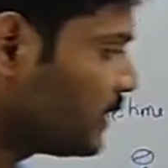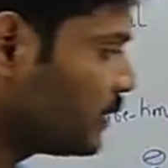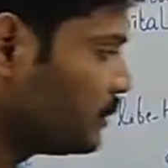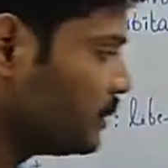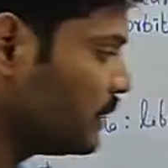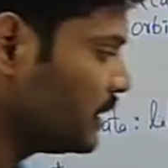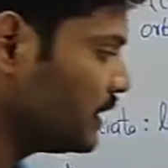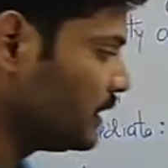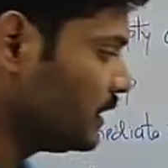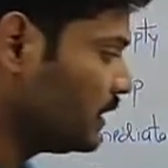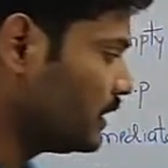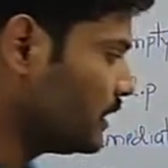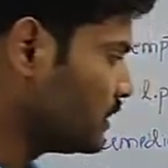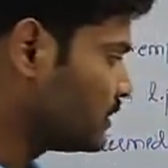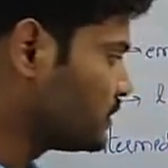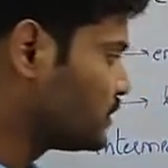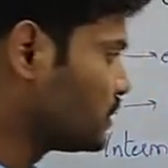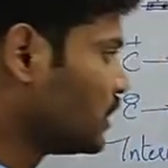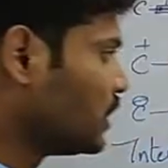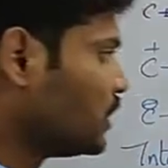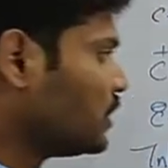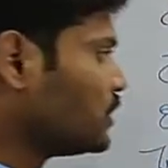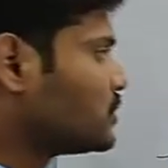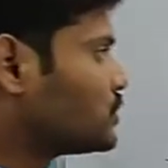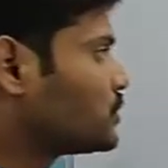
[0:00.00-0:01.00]

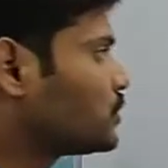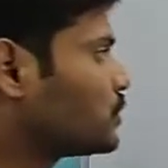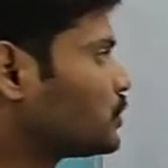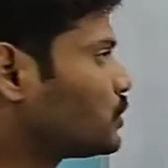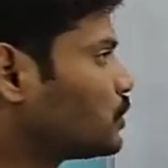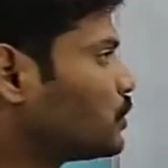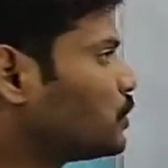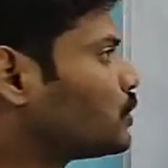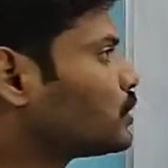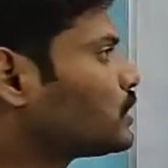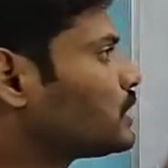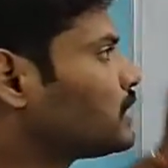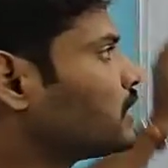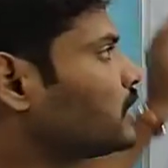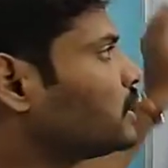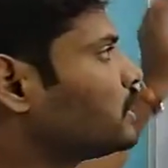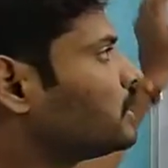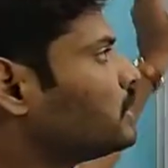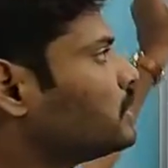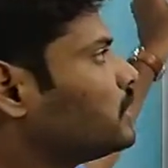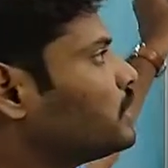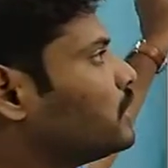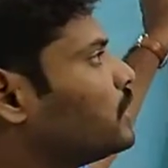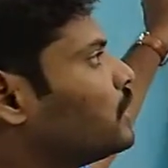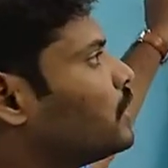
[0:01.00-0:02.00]
intermediates. So
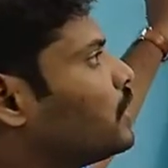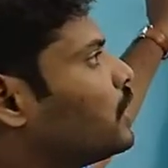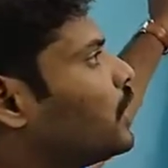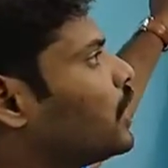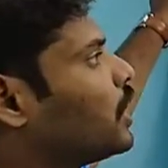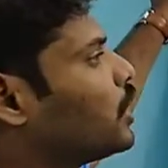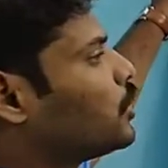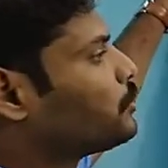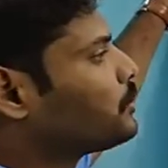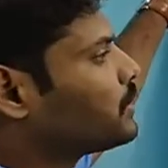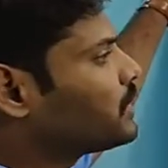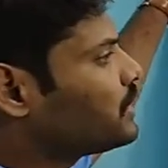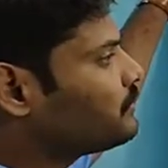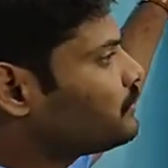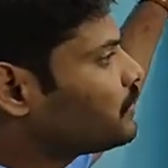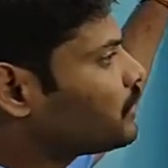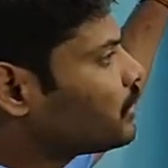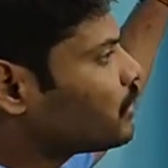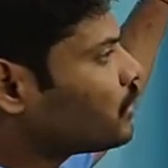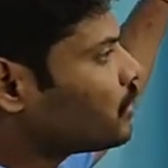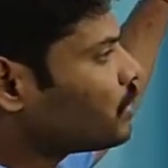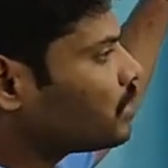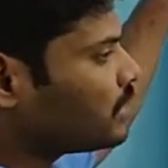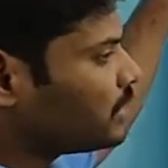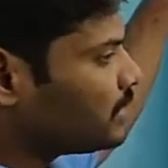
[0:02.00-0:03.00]
total, how many we
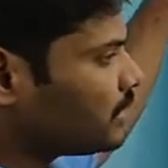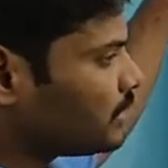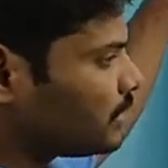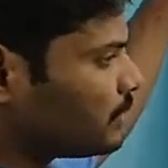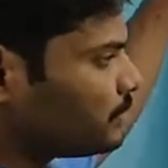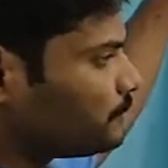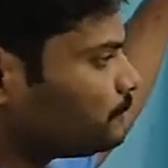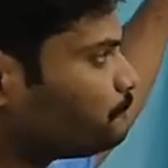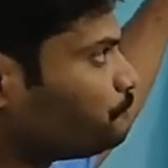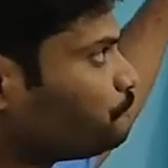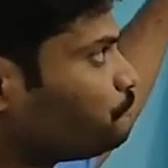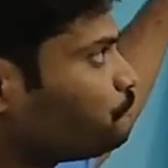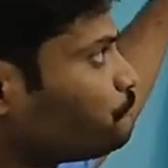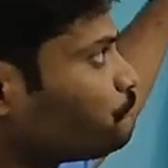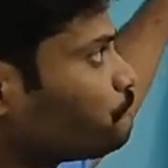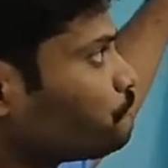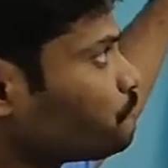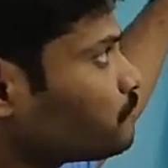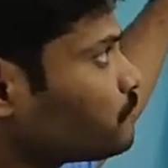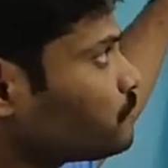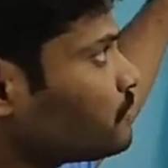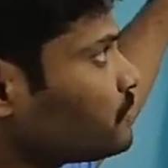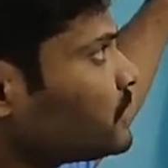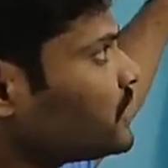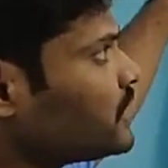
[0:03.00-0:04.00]
have got here?
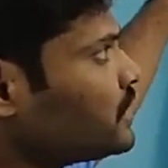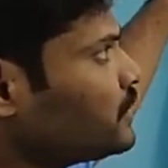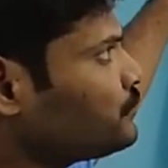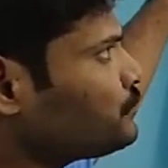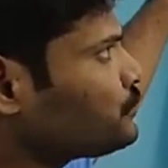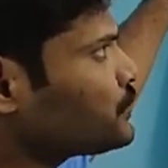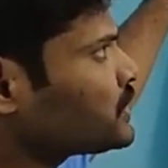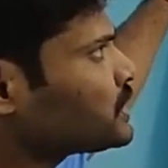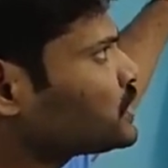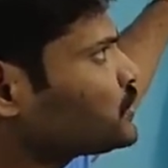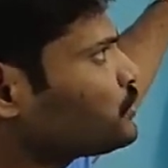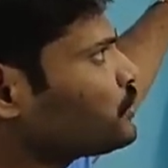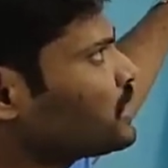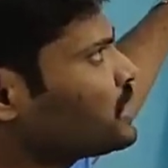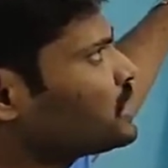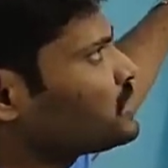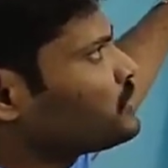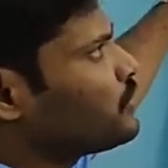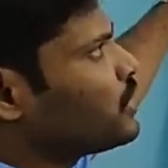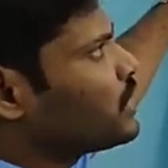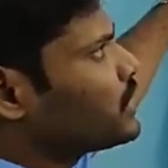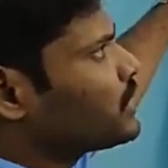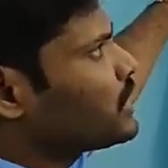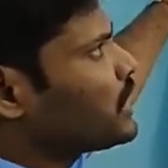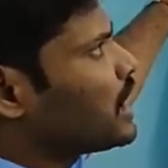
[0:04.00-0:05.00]
First one
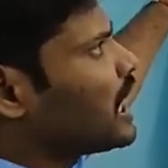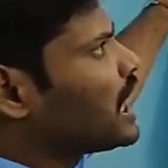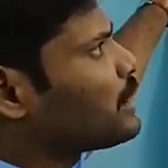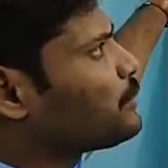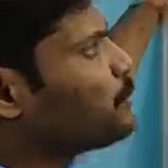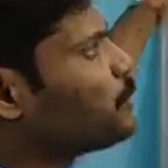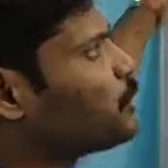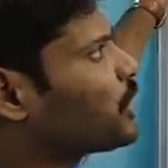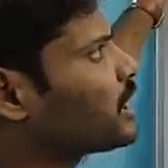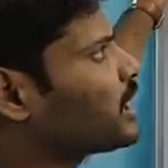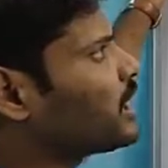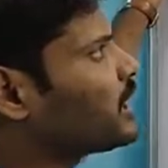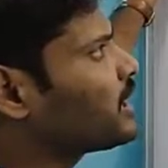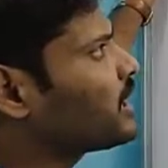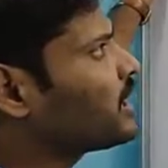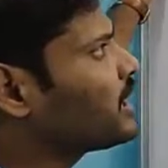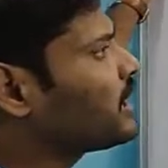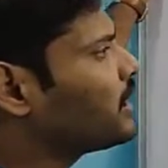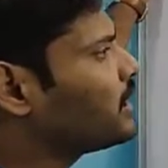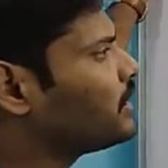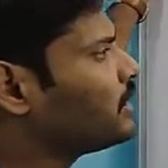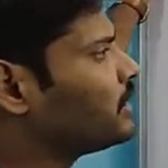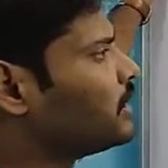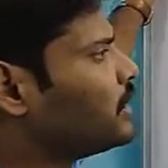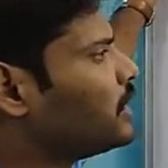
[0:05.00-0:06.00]
is what?
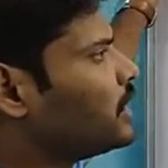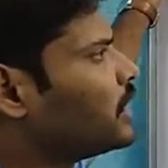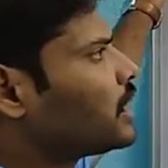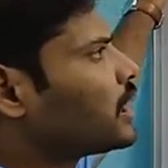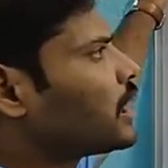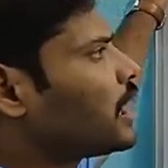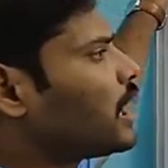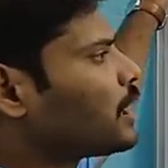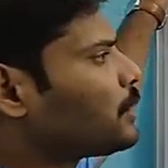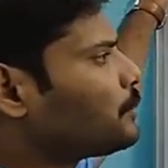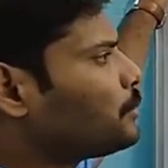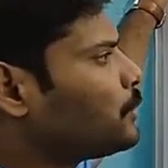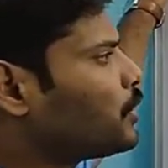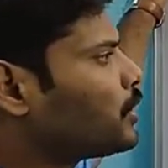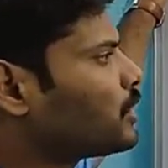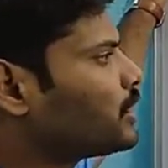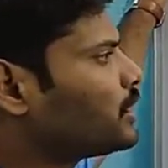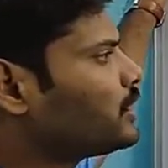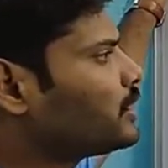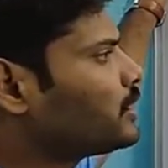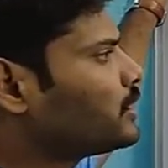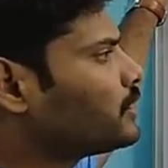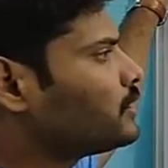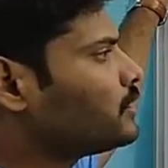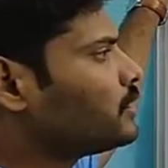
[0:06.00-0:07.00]
Carbocation,
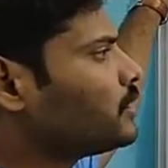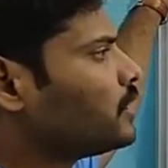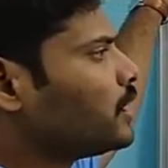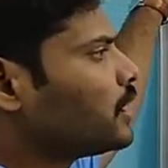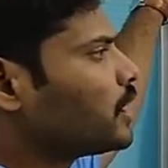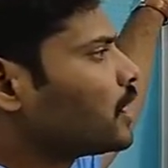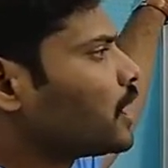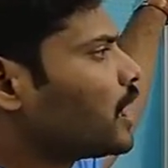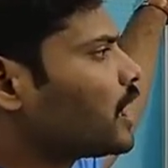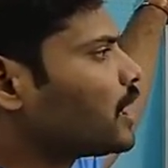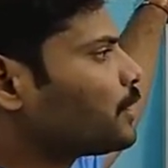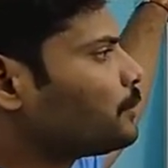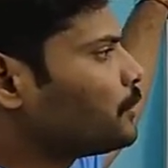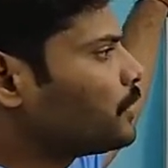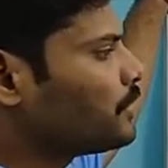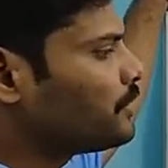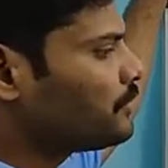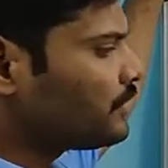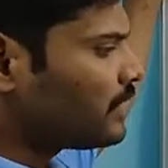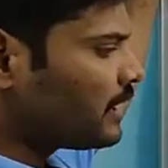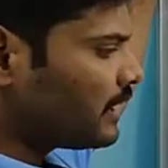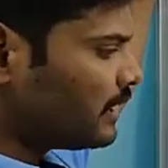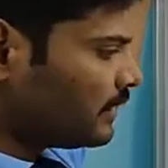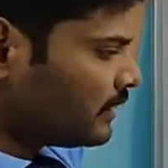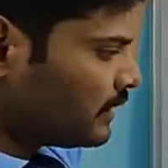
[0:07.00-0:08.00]
carbonium,
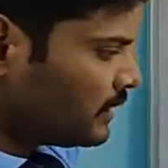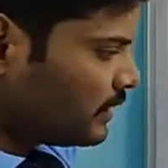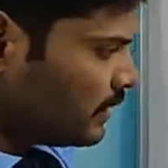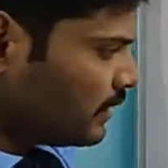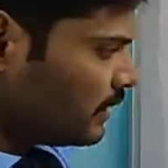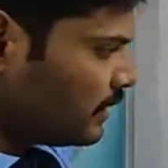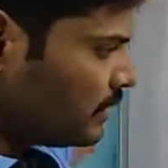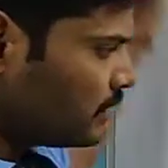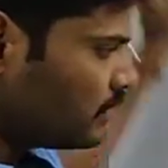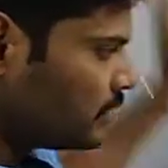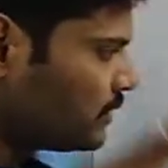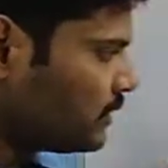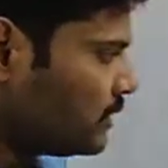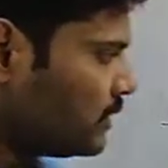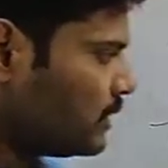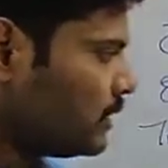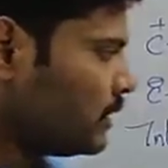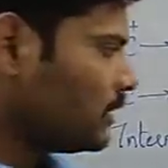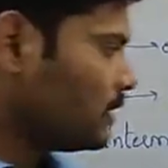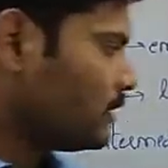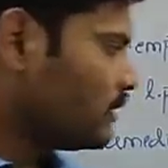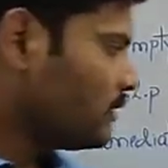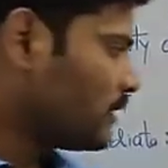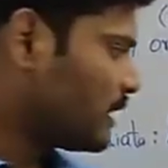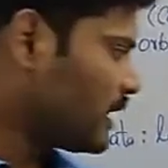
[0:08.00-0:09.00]
carbon radical,
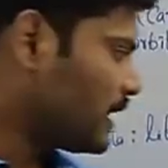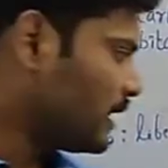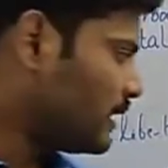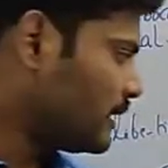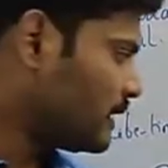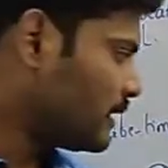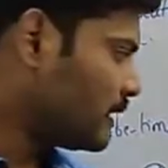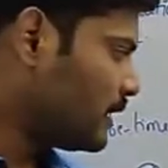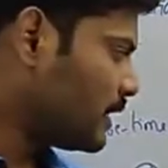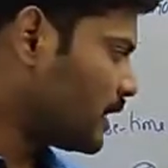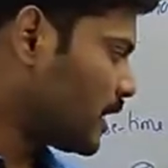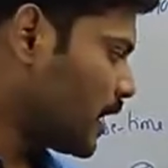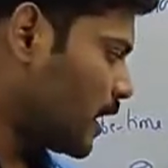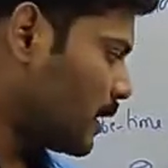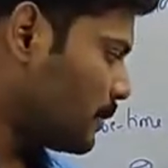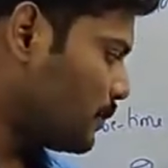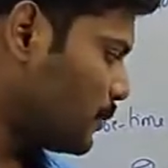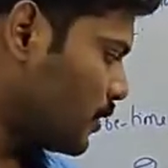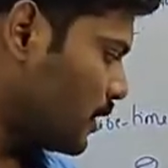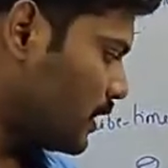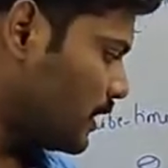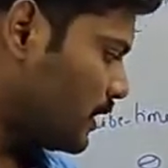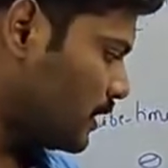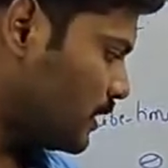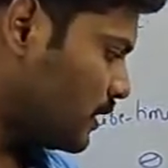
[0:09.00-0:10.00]
radical
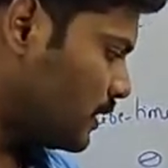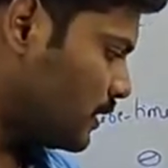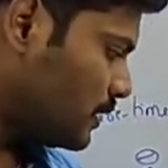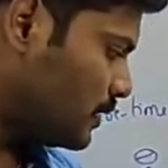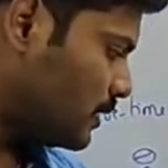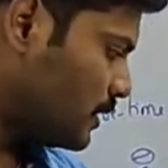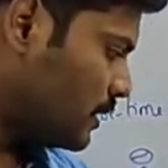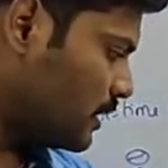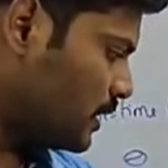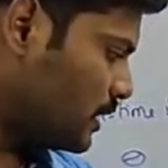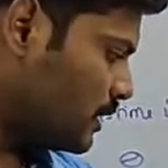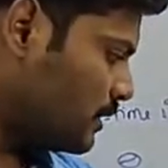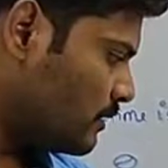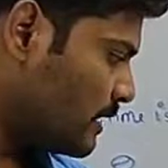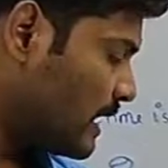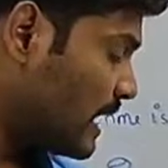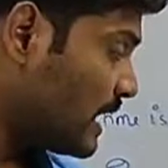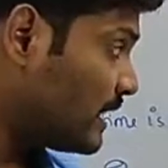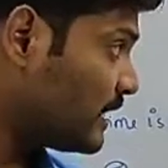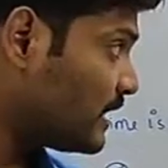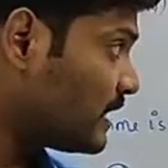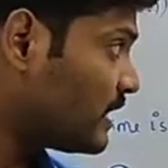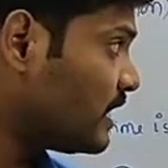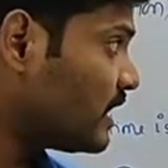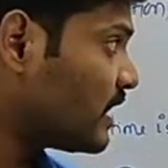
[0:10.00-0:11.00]
carbonium,
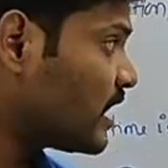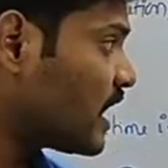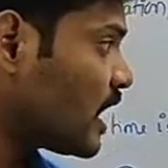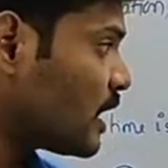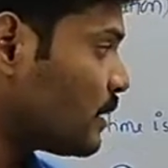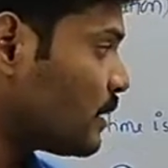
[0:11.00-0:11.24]
radical